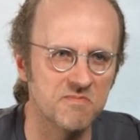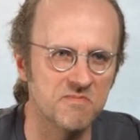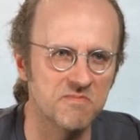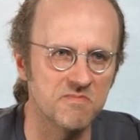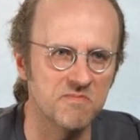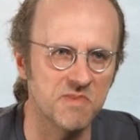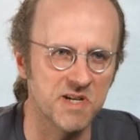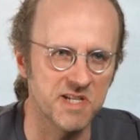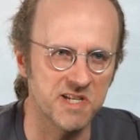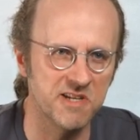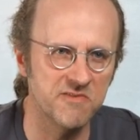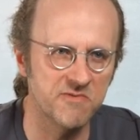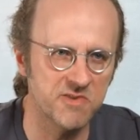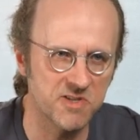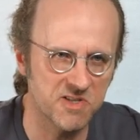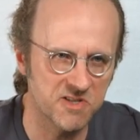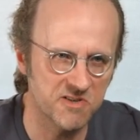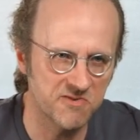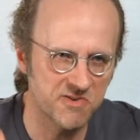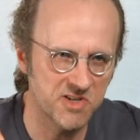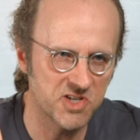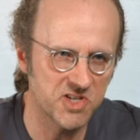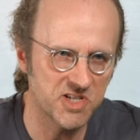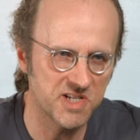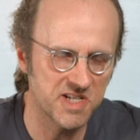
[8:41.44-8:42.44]
But if it's
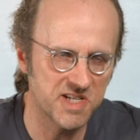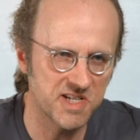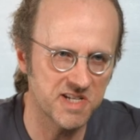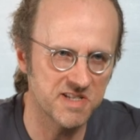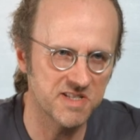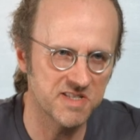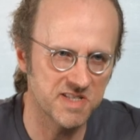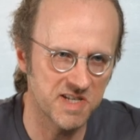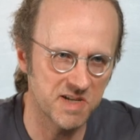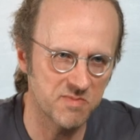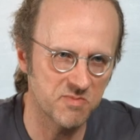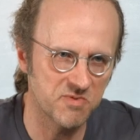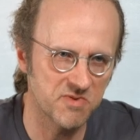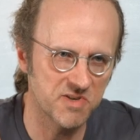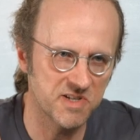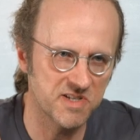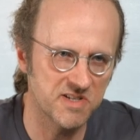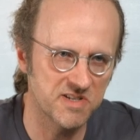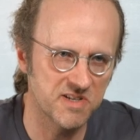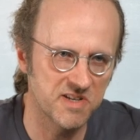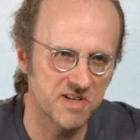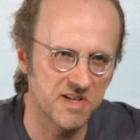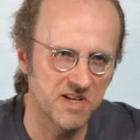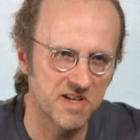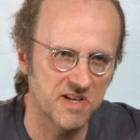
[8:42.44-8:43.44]
sufficiently
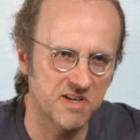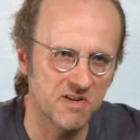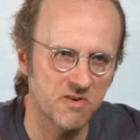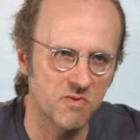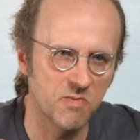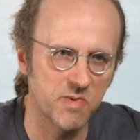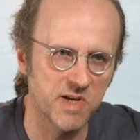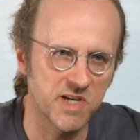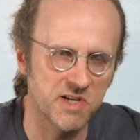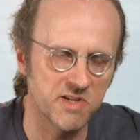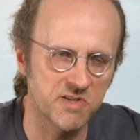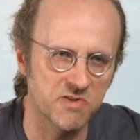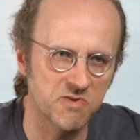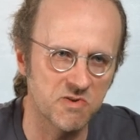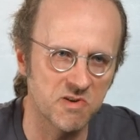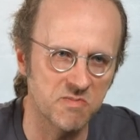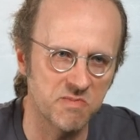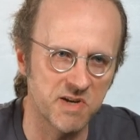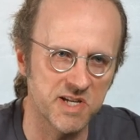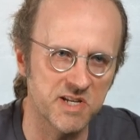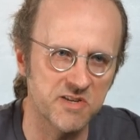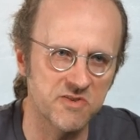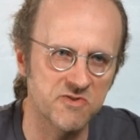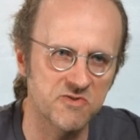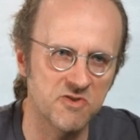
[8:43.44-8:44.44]
separate, we can do a
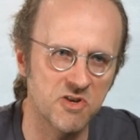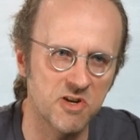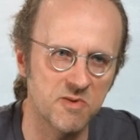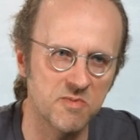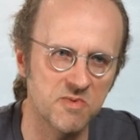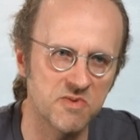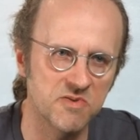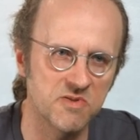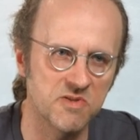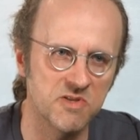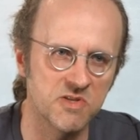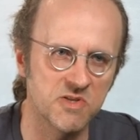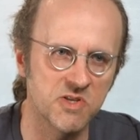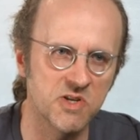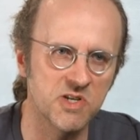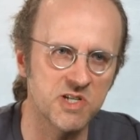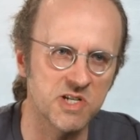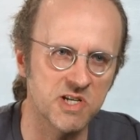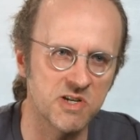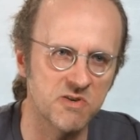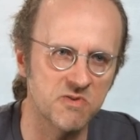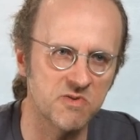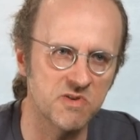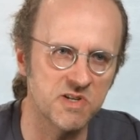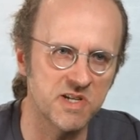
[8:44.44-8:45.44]
better job,
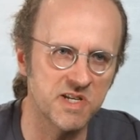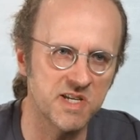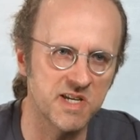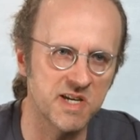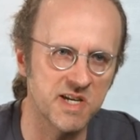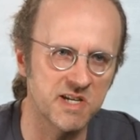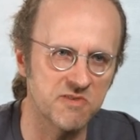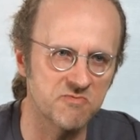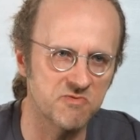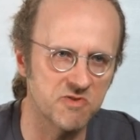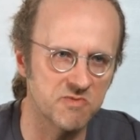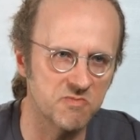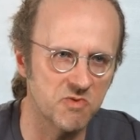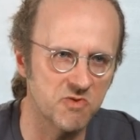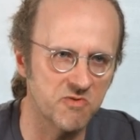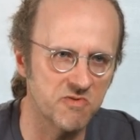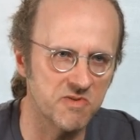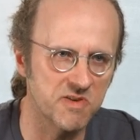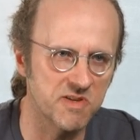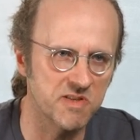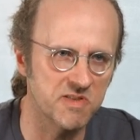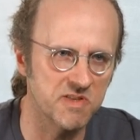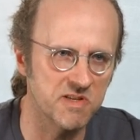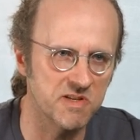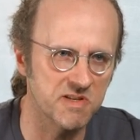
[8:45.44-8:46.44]
not only at
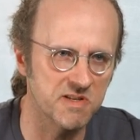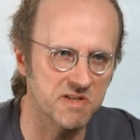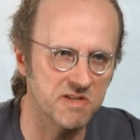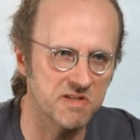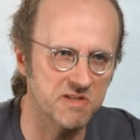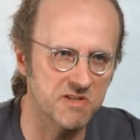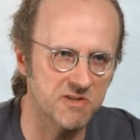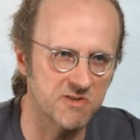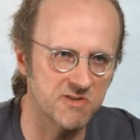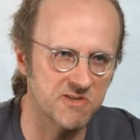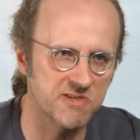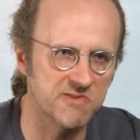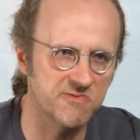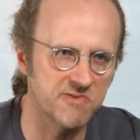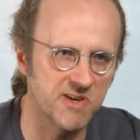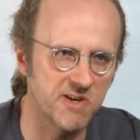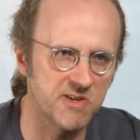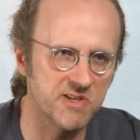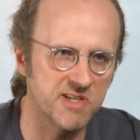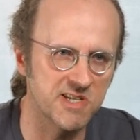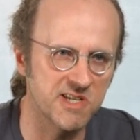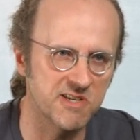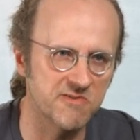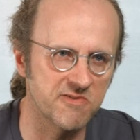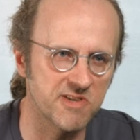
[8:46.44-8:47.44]
removing the
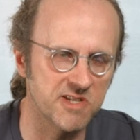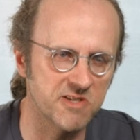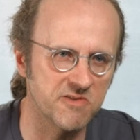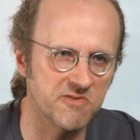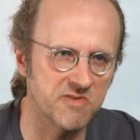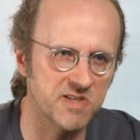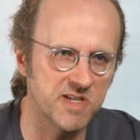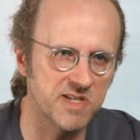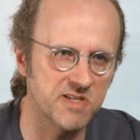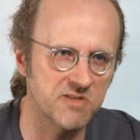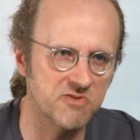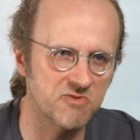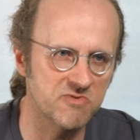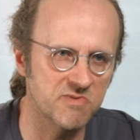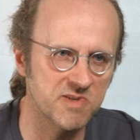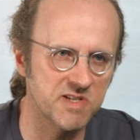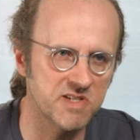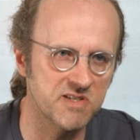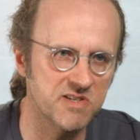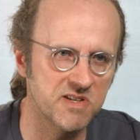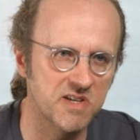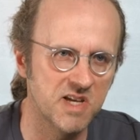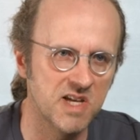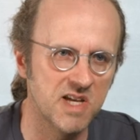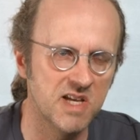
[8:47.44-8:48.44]
confounding effect of the
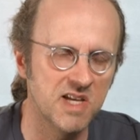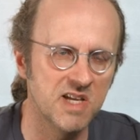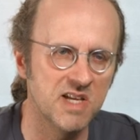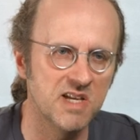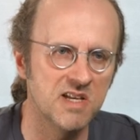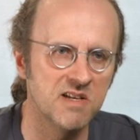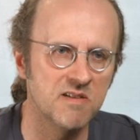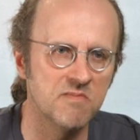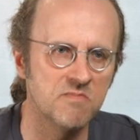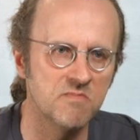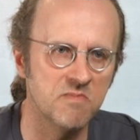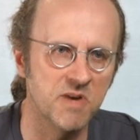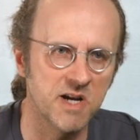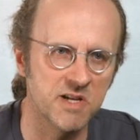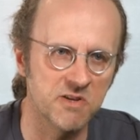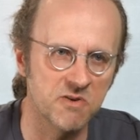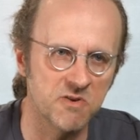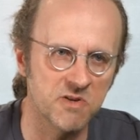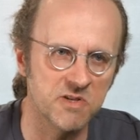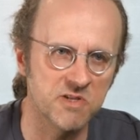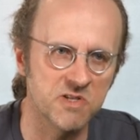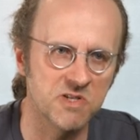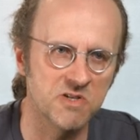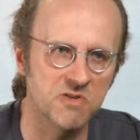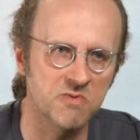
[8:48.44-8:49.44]
instrument, but
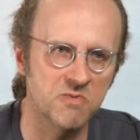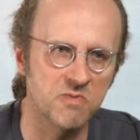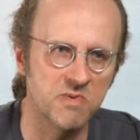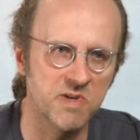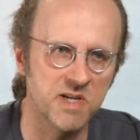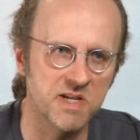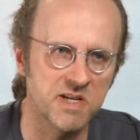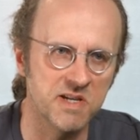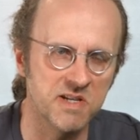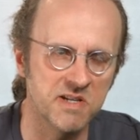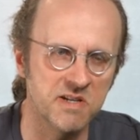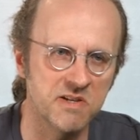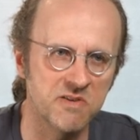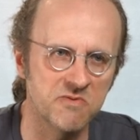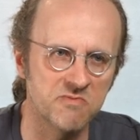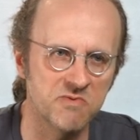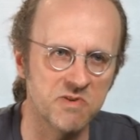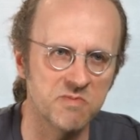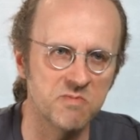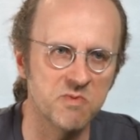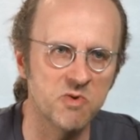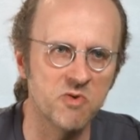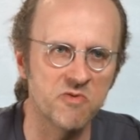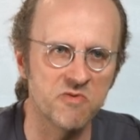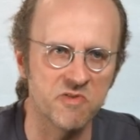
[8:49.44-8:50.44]
also we can
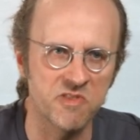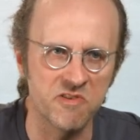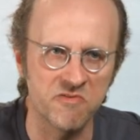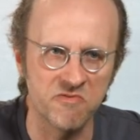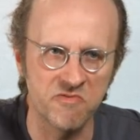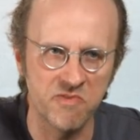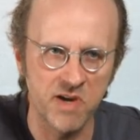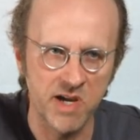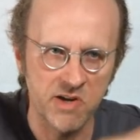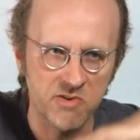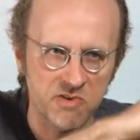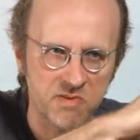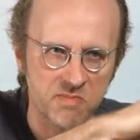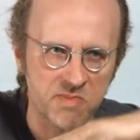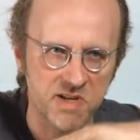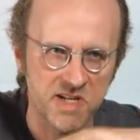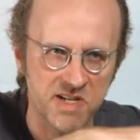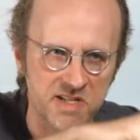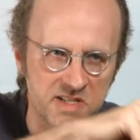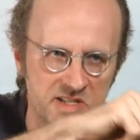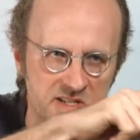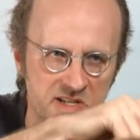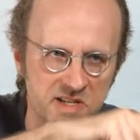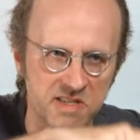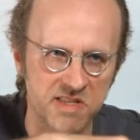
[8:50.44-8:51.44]
remove the
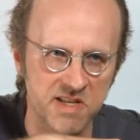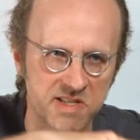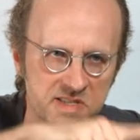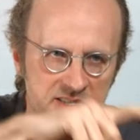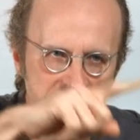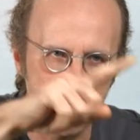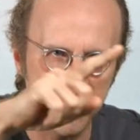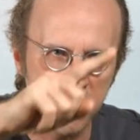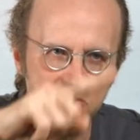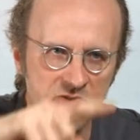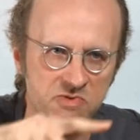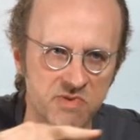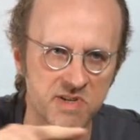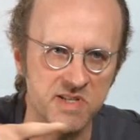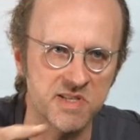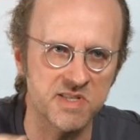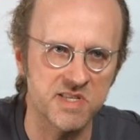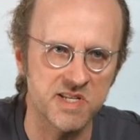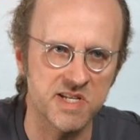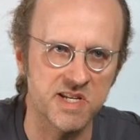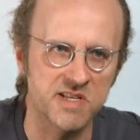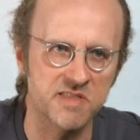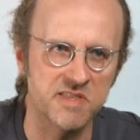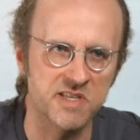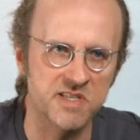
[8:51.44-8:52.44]
variability that's
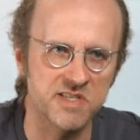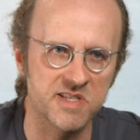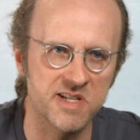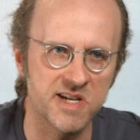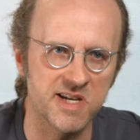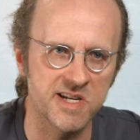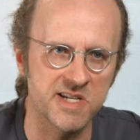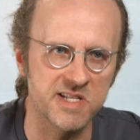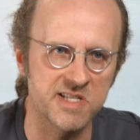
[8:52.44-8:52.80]
intrinsic in the star